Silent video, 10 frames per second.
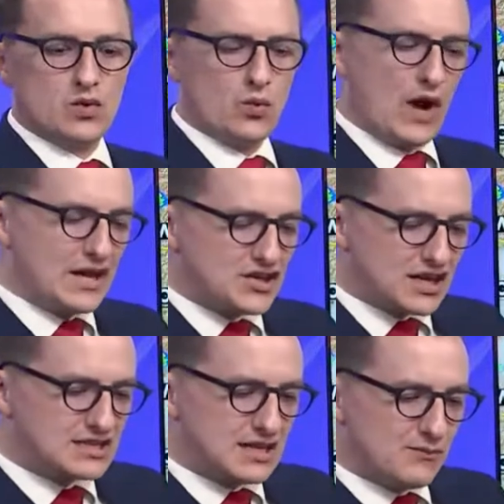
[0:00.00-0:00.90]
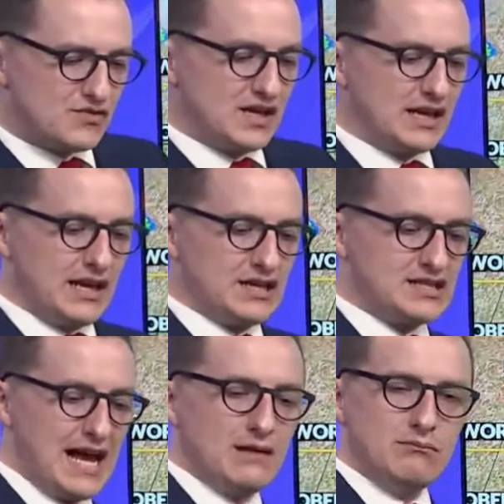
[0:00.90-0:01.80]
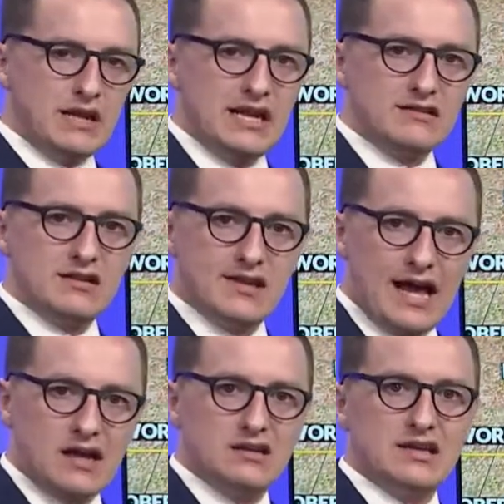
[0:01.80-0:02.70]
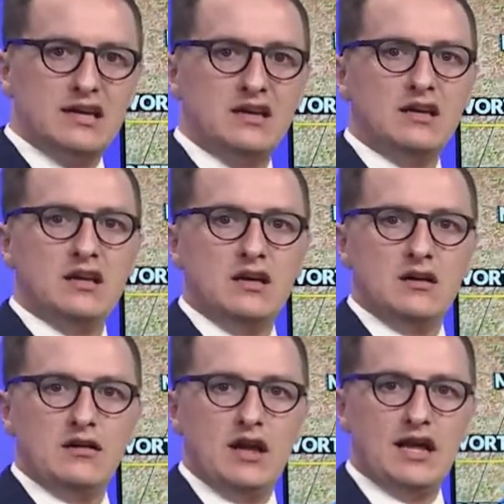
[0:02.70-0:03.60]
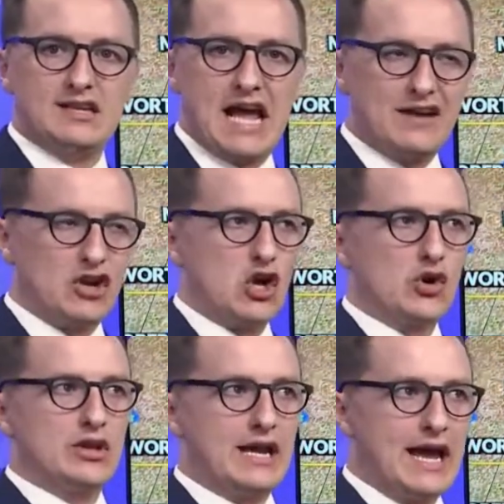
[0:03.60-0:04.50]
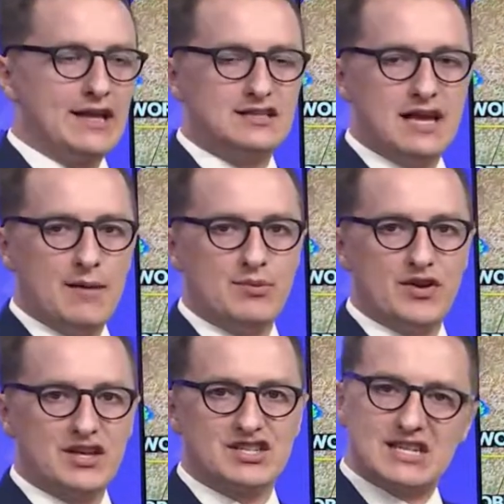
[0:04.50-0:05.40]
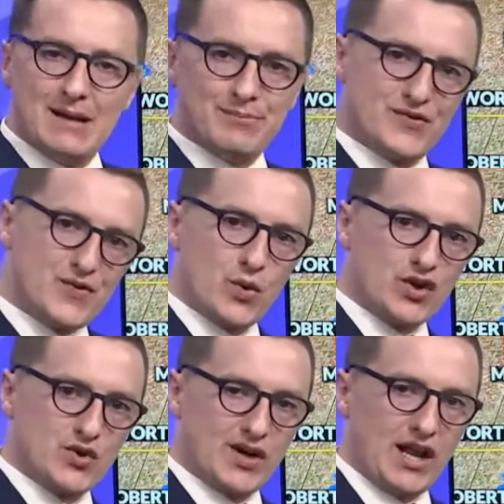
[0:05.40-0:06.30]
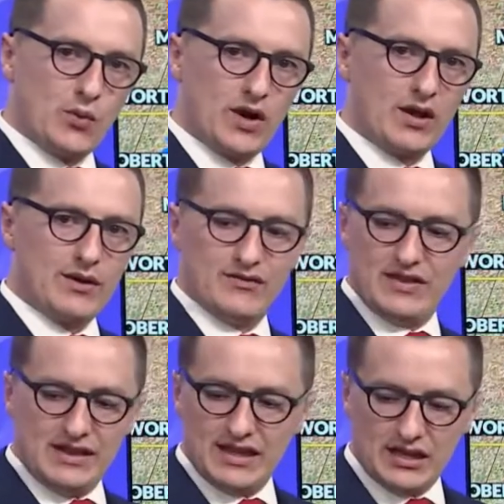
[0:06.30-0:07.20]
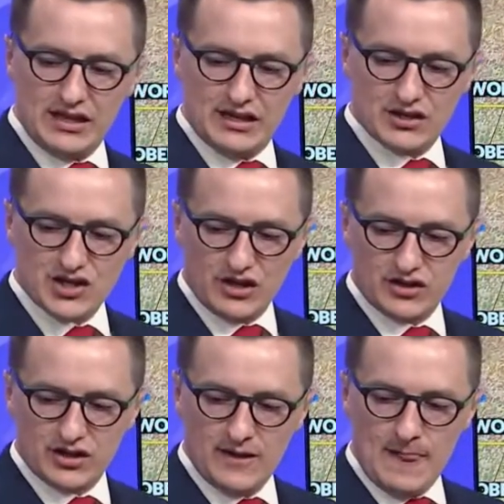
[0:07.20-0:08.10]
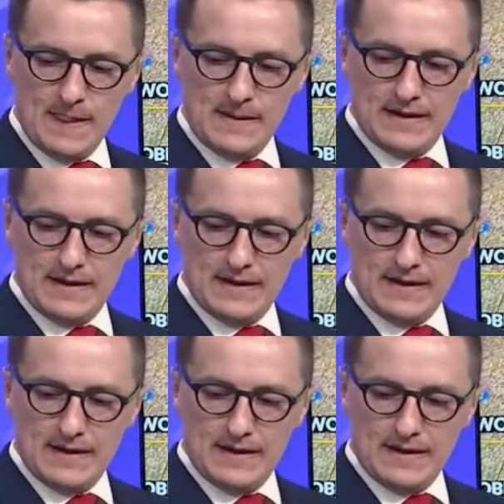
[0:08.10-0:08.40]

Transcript: we're watching something. It's not immediately likely. It's kind of an early heads up, a step before tornado warning. I don't think you need a shelter